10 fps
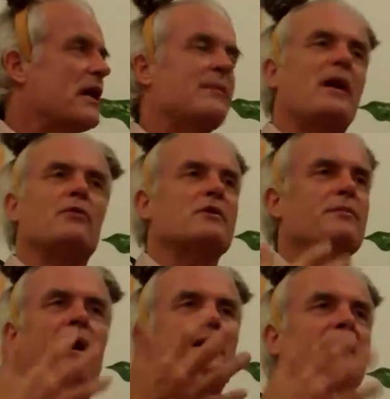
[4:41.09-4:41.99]
I'm not
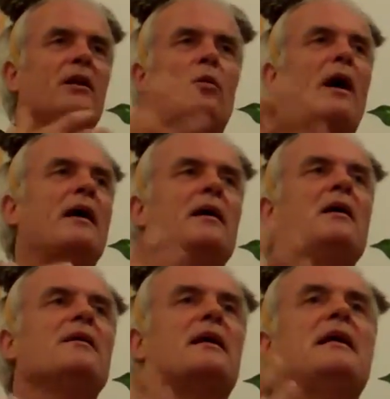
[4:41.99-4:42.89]
responding in a way
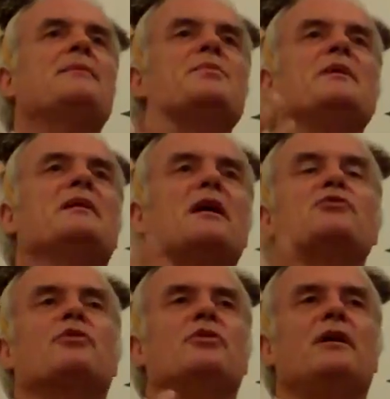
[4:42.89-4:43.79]
that keeps me in touch
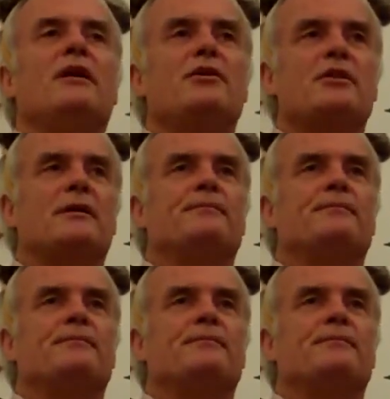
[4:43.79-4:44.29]
with good energy.